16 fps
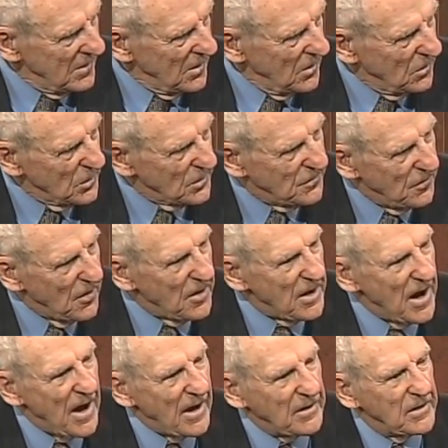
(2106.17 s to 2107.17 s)
who was very
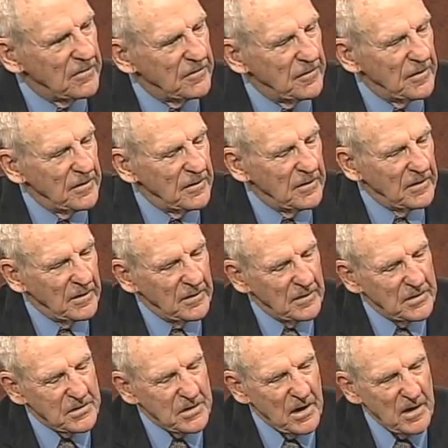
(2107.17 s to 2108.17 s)
active in the
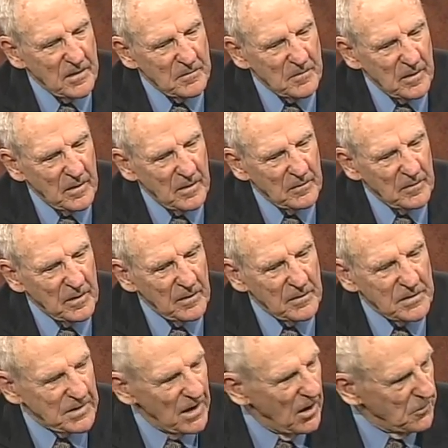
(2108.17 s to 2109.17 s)
state, and
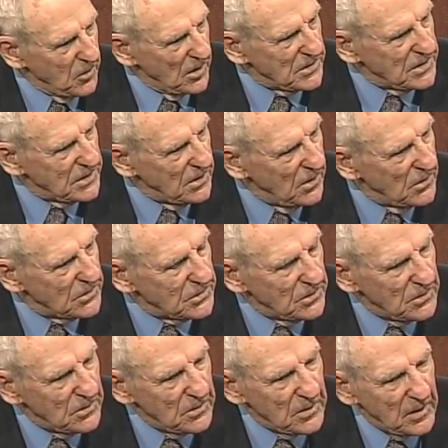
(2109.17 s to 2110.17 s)
Sal
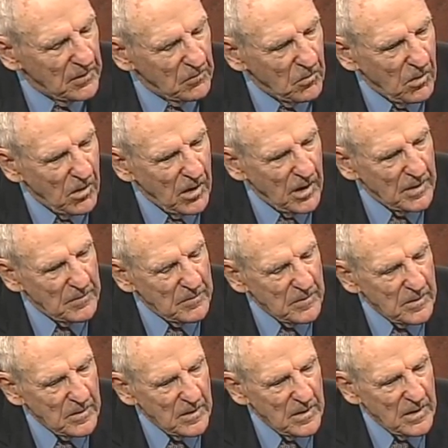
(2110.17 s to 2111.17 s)
Precioso, one.
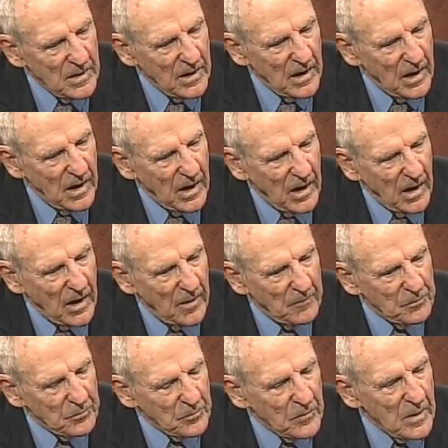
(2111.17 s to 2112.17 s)

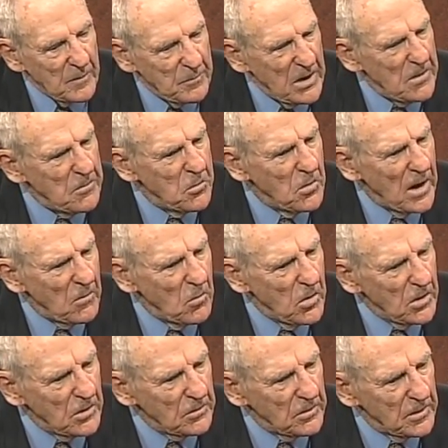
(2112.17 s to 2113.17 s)
People I
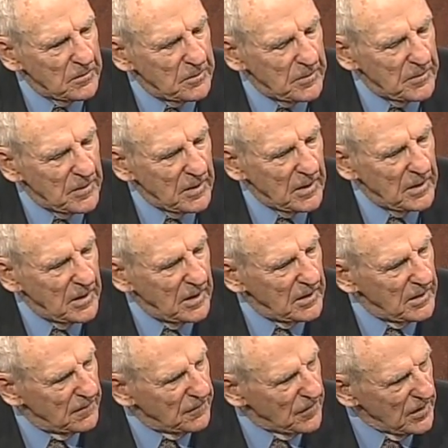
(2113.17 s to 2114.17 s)
worked with in
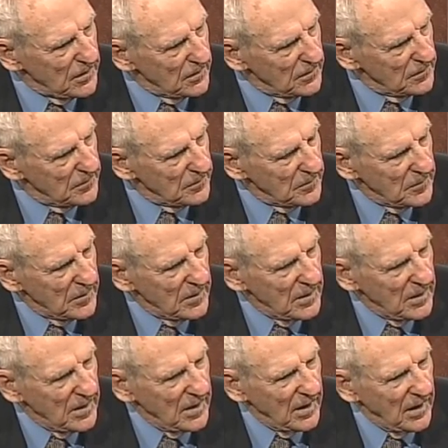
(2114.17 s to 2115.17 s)
the field,
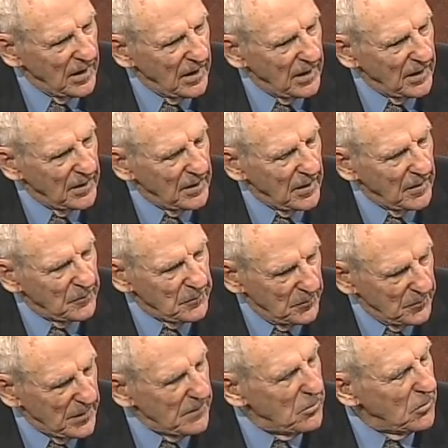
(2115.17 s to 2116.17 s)
and
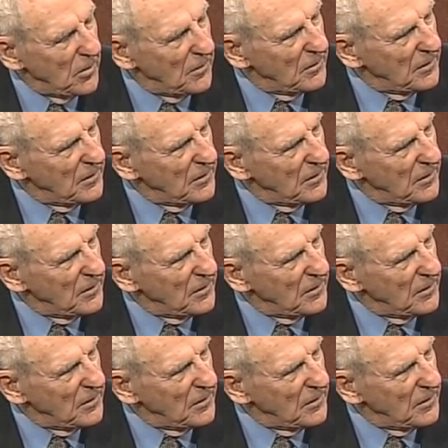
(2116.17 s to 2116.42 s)
people